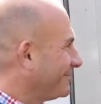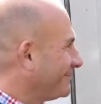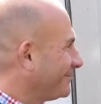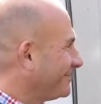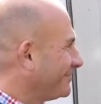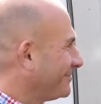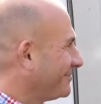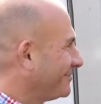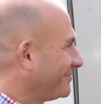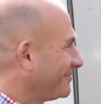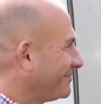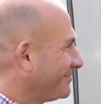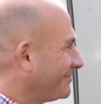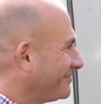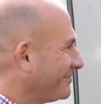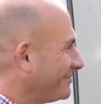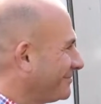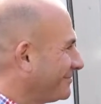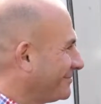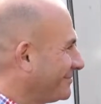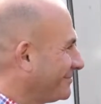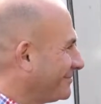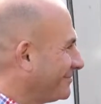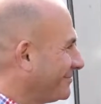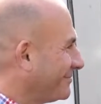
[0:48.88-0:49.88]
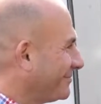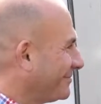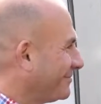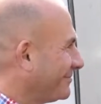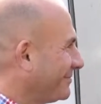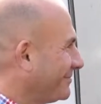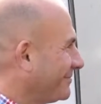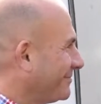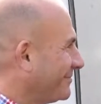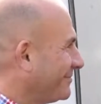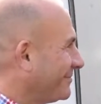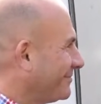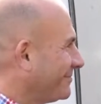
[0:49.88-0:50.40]

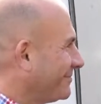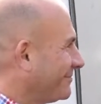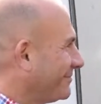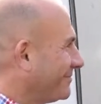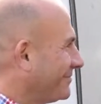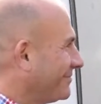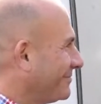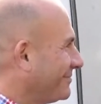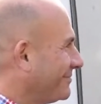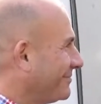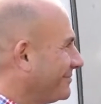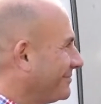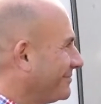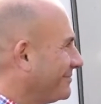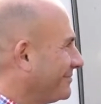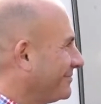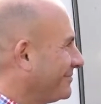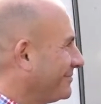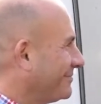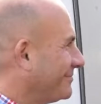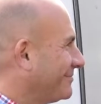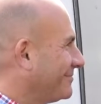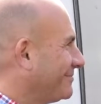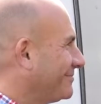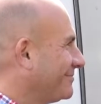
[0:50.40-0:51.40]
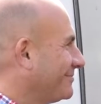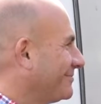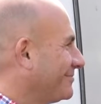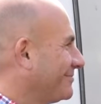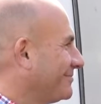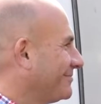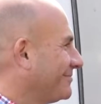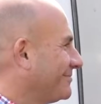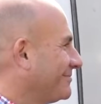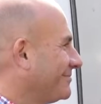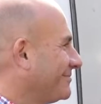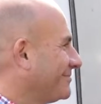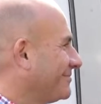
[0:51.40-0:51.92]

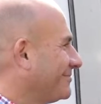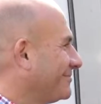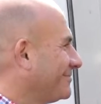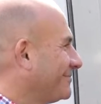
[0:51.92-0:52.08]
(silent)